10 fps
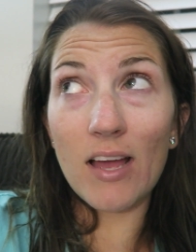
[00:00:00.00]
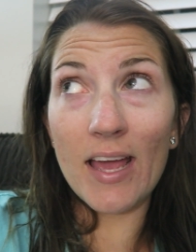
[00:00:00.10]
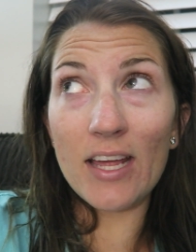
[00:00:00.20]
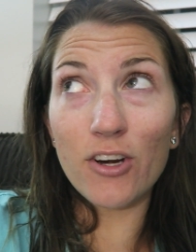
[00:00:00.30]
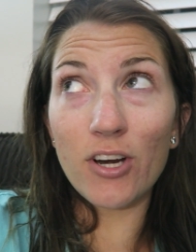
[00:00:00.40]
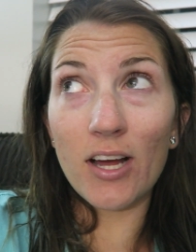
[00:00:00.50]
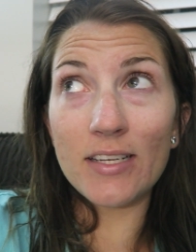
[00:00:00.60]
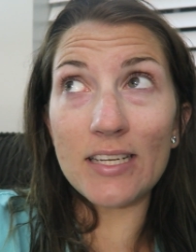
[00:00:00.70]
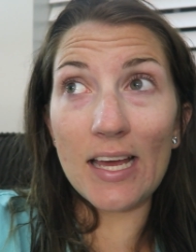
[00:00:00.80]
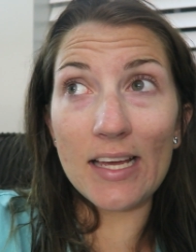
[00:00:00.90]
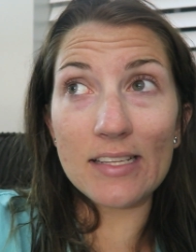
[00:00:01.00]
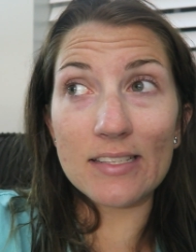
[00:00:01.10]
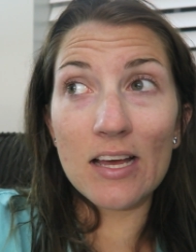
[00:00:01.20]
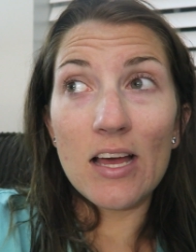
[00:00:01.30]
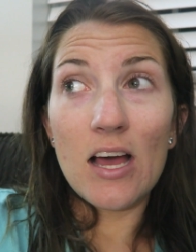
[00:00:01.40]
eight or nine days
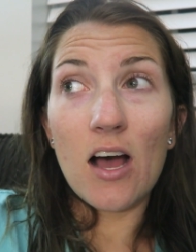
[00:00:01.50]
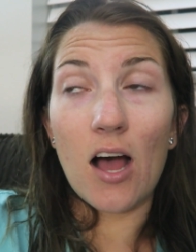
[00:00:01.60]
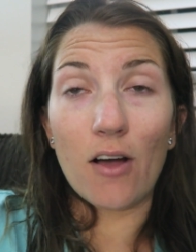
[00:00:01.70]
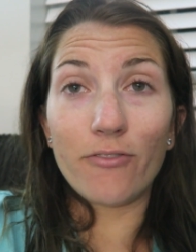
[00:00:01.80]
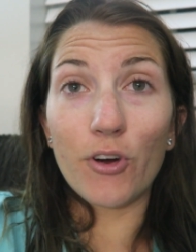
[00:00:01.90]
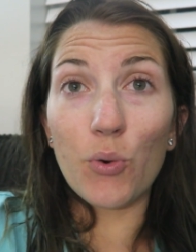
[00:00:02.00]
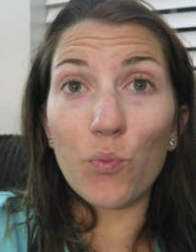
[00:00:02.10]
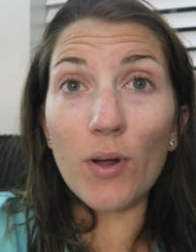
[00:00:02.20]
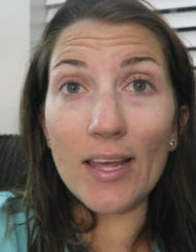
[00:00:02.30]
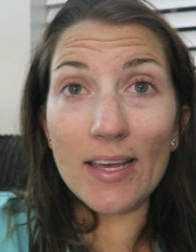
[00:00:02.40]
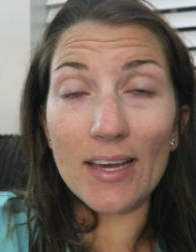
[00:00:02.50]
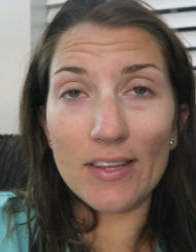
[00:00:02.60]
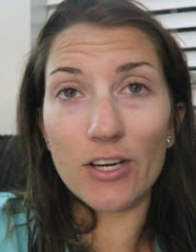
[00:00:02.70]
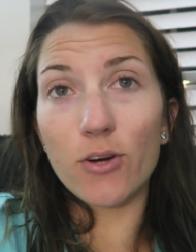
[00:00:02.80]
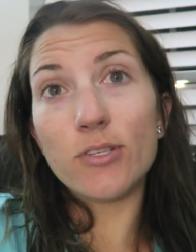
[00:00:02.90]
uh, for a week, and
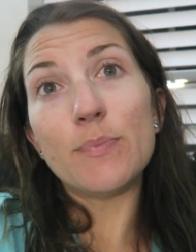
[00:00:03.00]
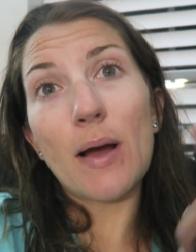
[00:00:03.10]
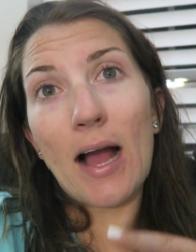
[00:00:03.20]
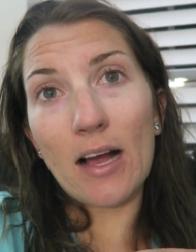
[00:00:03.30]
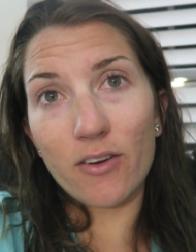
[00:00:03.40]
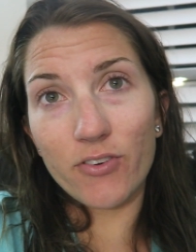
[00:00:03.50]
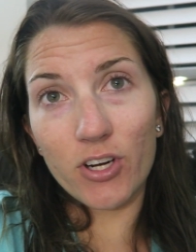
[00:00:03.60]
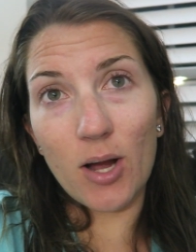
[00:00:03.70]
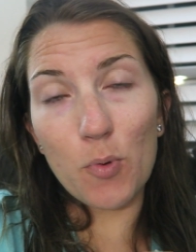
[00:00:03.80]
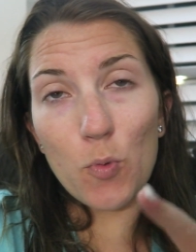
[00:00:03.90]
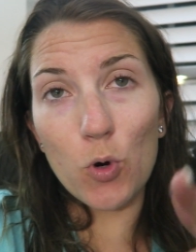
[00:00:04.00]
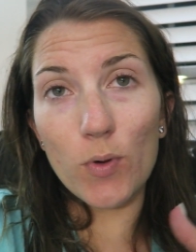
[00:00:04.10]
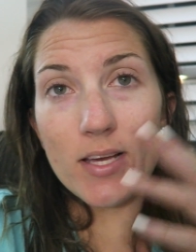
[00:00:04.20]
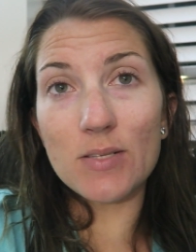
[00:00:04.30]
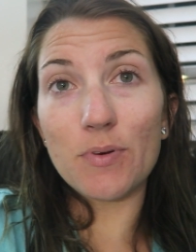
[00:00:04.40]
then goes back for a couple more
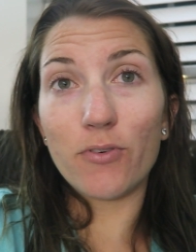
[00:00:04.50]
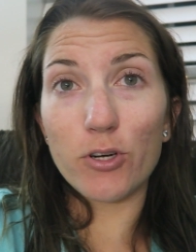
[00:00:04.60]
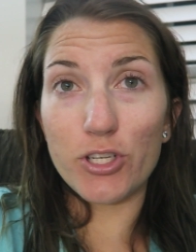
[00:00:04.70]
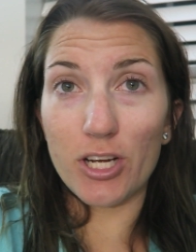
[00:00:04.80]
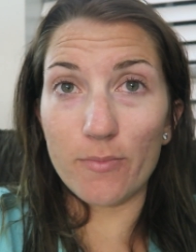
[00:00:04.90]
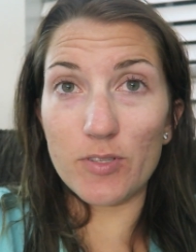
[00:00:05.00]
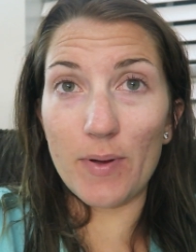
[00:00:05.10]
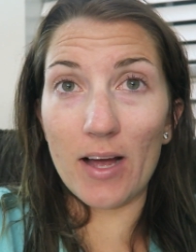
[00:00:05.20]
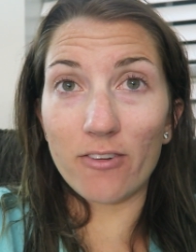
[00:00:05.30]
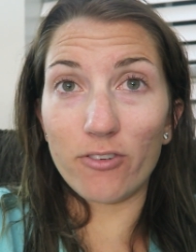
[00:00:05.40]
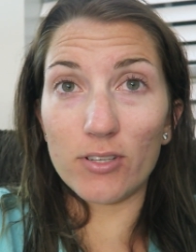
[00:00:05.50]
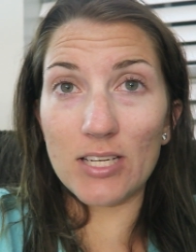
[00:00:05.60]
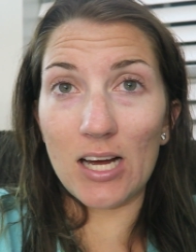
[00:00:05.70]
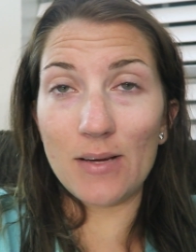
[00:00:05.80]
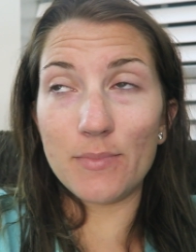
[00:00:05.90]
weeks before she comes back full
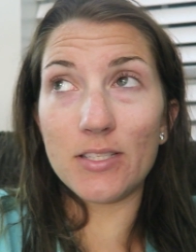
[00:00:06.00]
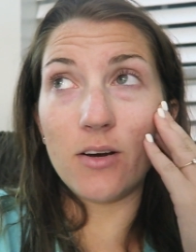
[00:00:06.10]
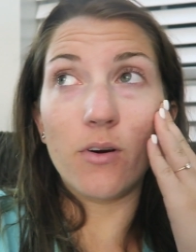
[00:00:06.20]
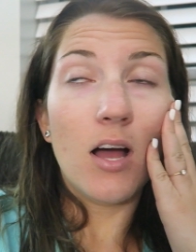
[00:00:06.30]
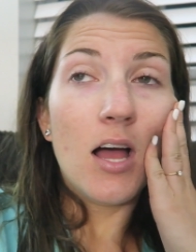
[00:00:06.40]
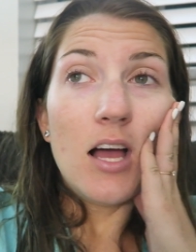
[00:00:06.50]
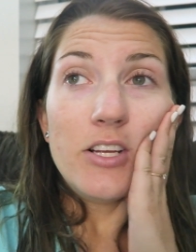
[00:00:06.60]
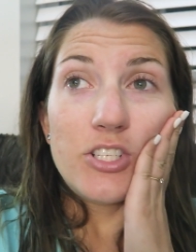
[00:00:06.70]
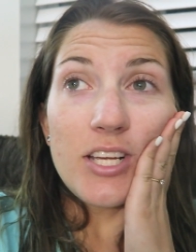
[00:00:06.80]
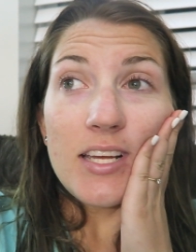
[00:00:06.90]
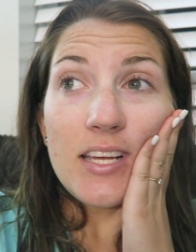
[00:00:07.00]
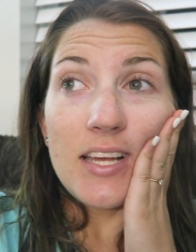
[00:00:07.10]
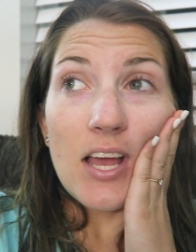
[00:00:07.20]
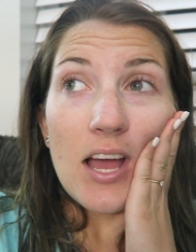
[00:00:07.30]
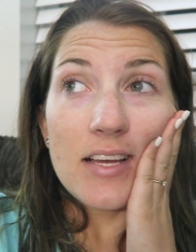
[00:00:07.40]
time. So
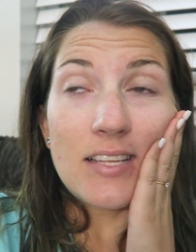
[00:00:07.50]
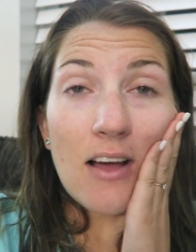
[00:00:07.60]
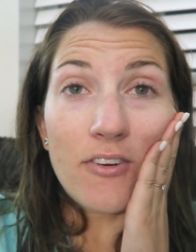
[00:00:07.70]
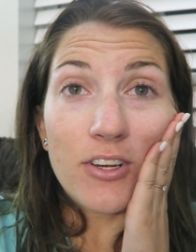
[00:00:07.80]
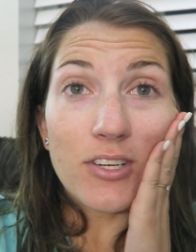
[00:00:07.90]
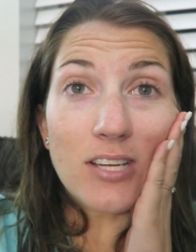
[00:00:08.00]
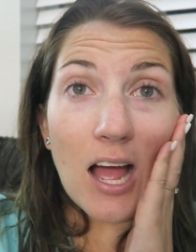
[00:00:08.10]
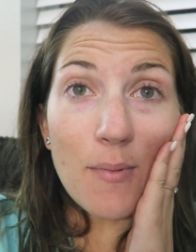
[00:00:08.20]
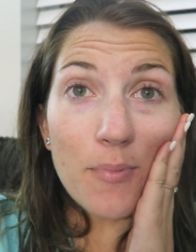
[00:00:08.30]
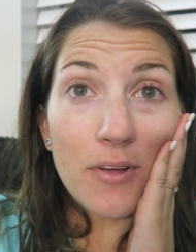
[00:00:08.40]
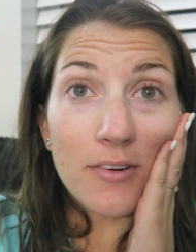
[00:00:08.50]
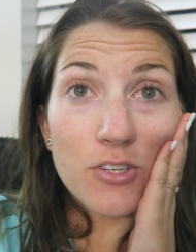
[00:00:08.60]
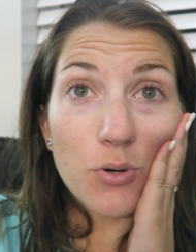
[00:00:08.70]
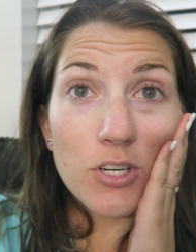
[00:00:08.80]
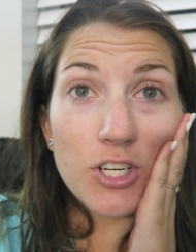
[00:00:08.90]
she is having a good time up there in
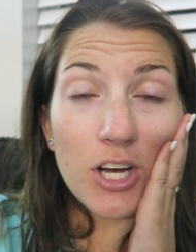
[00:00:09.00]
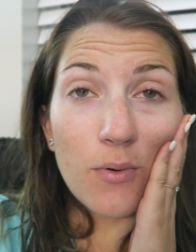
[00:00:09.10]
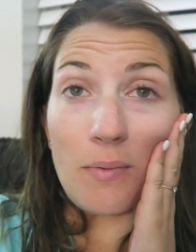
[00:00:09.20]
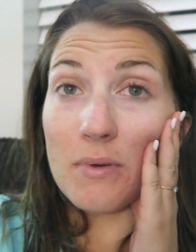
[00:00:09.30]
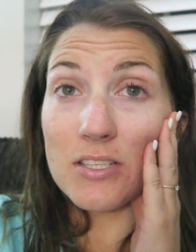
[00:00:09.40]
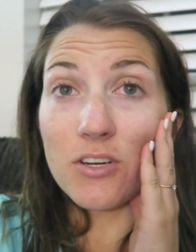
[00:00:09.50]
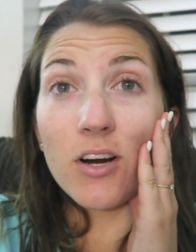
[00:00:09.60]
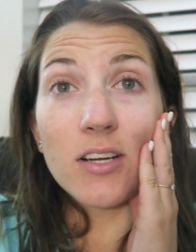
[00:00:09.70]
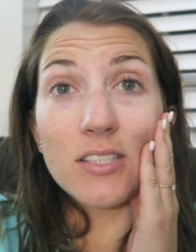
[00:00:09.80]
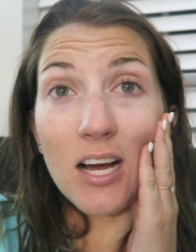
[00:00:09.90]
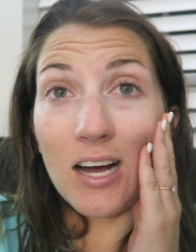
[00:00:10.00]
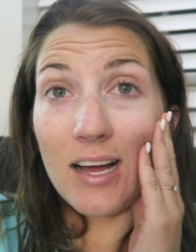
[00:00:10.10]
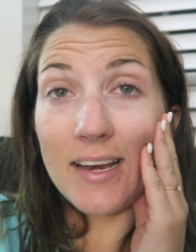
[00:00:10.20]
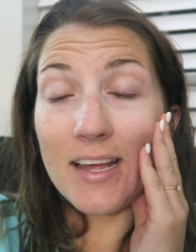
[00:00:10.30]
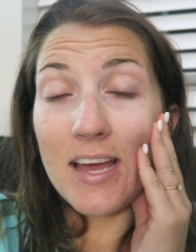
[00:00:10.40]
Georgia. We miss her a
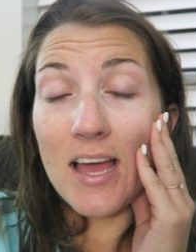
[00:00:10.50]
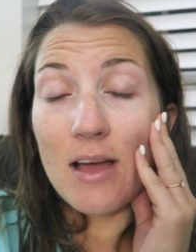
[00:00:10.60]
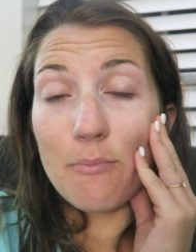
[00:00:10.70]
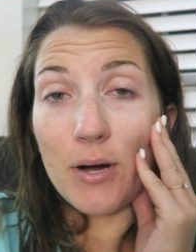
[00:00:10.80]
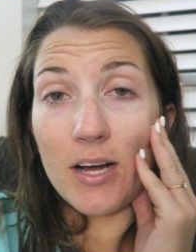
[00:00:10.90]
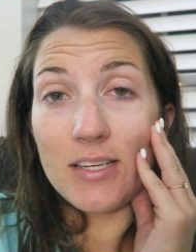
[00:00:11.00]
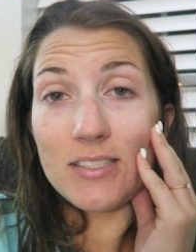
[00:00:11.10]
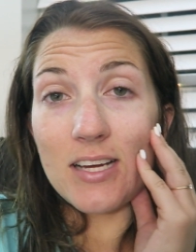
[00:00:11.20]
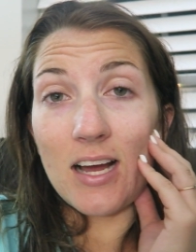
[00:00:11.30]
ton, but